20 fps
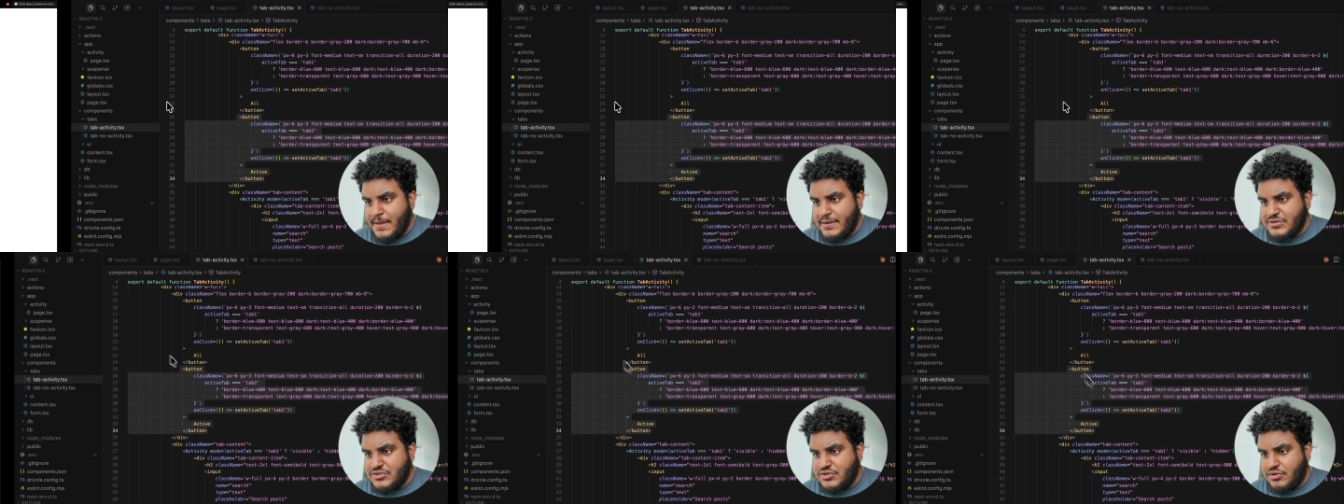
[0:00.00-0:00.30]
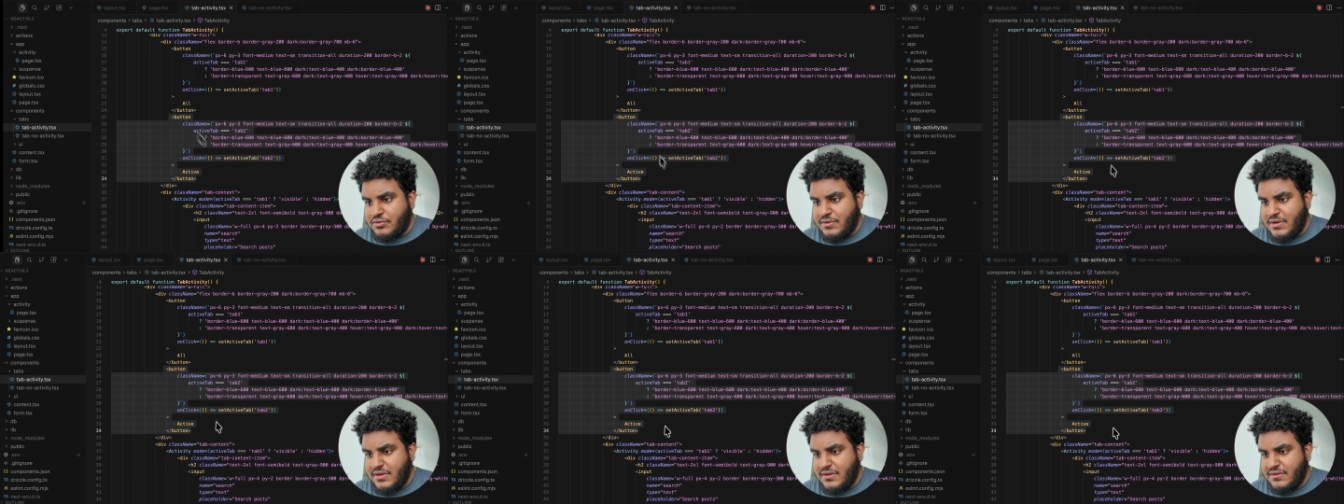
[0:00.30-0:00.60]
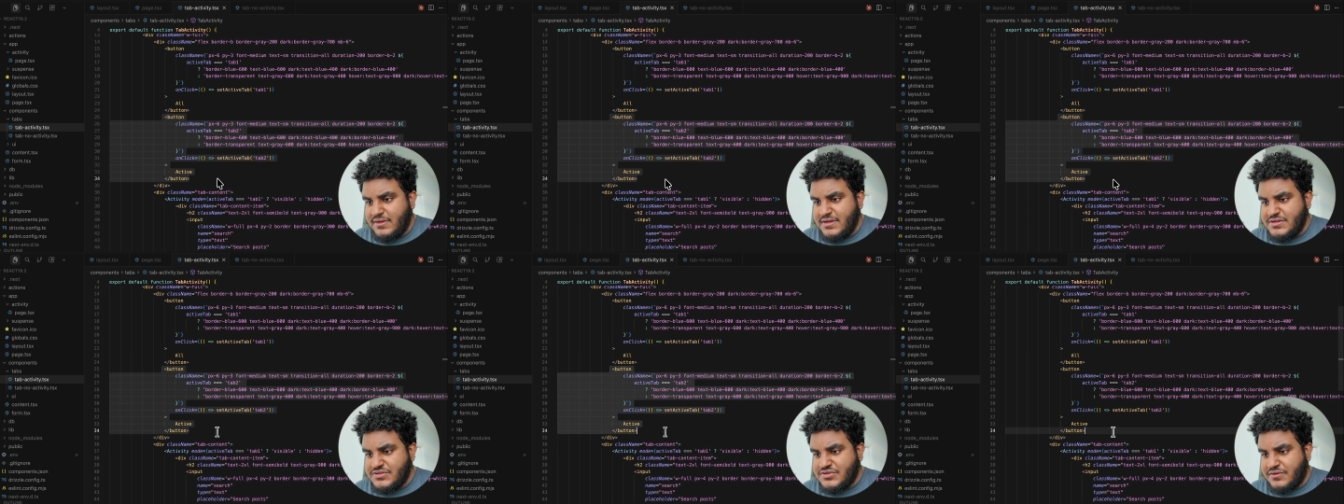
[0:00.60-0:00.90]
So
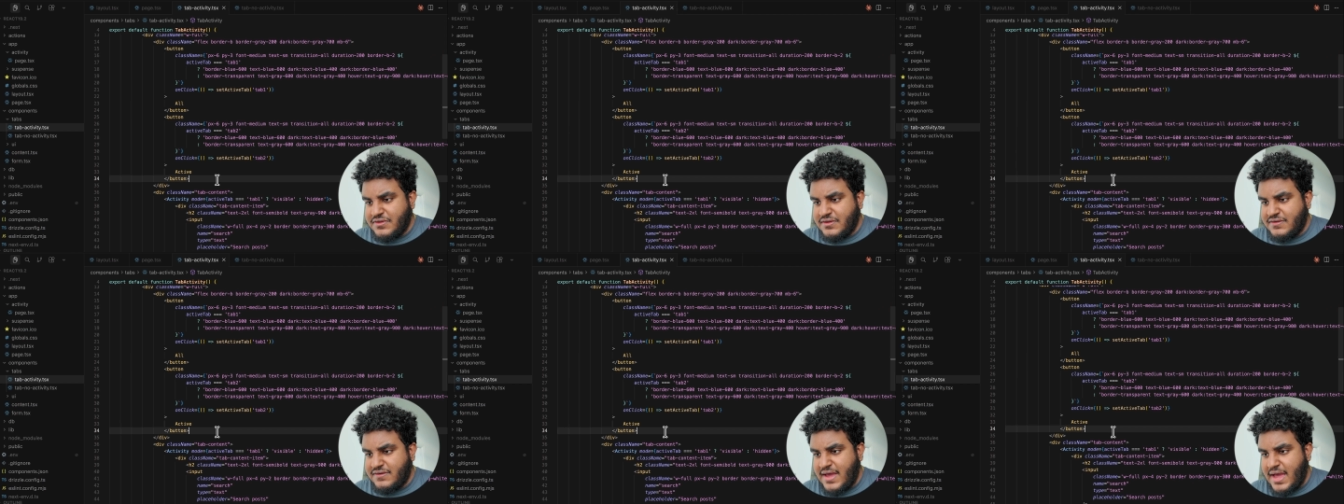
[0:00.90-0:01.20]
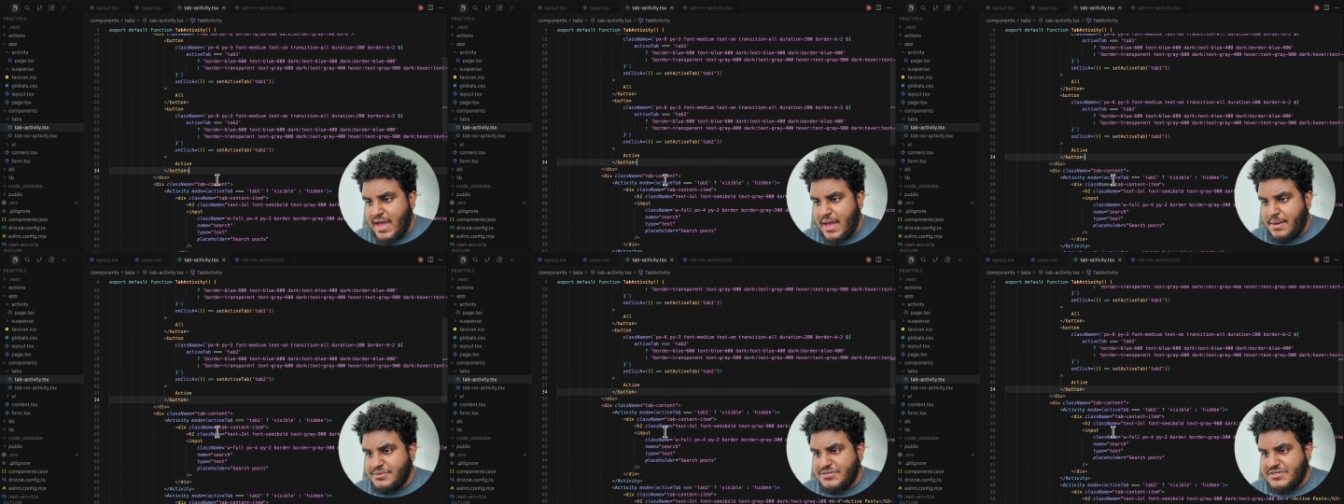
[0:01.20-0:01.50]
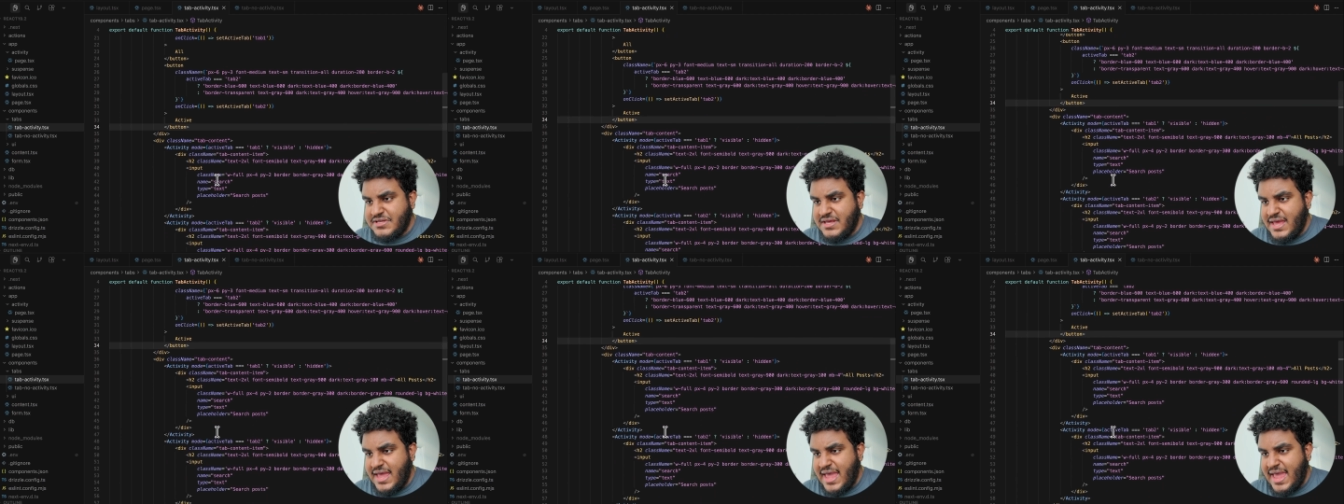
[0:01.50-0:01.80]
these are the
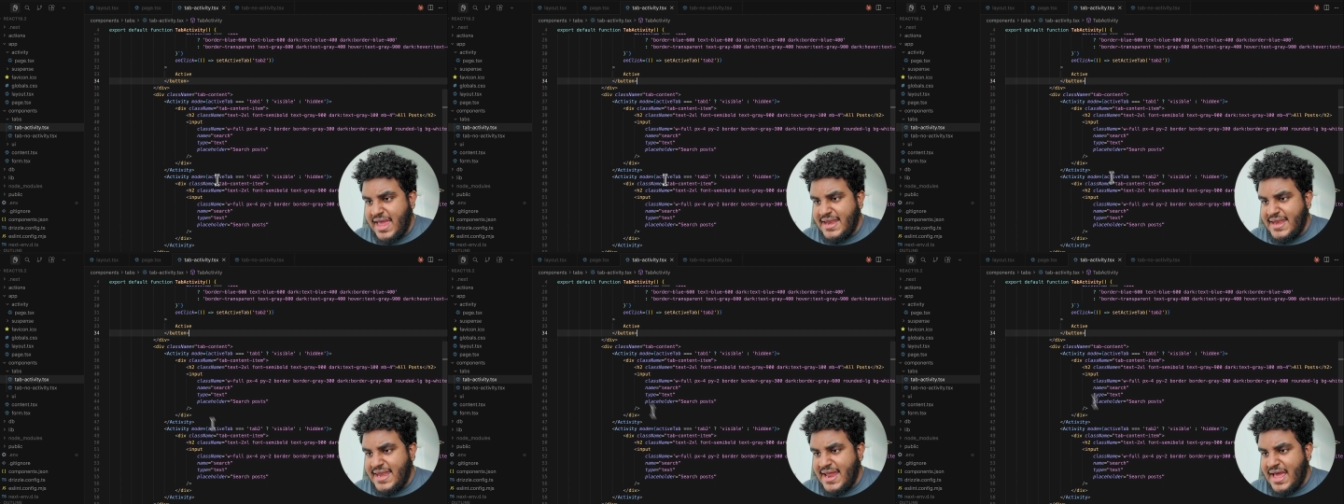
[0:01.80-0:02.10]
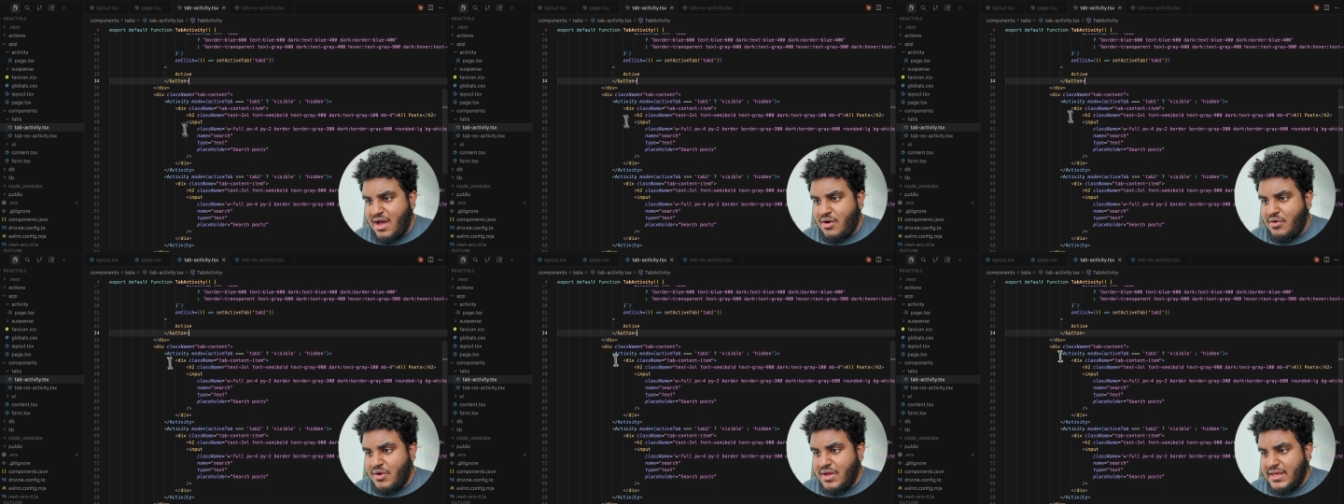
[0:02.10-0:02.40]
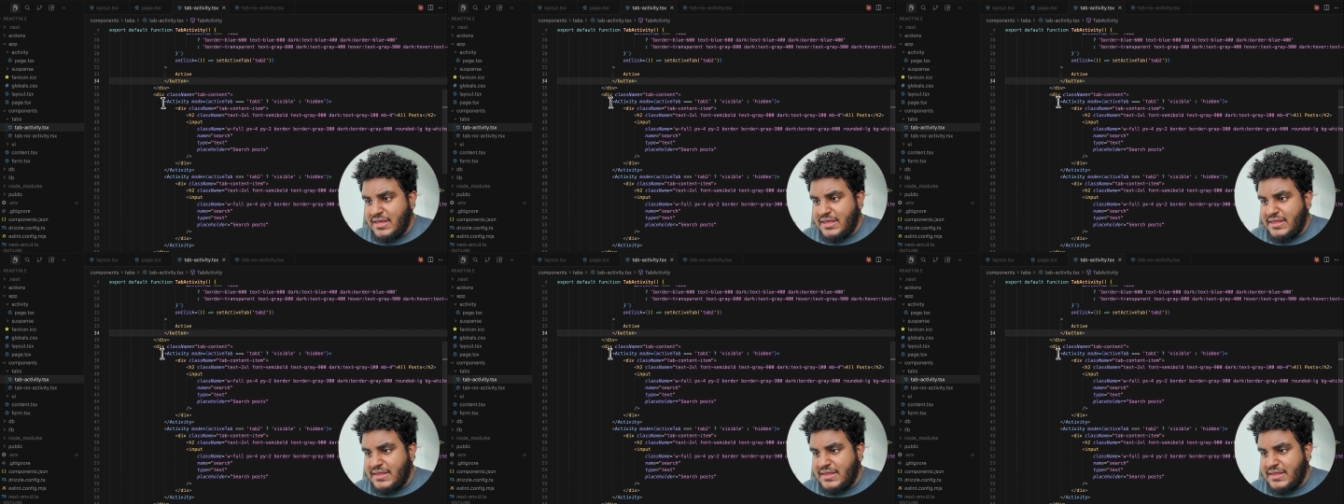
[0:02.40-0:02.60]
tabs. And now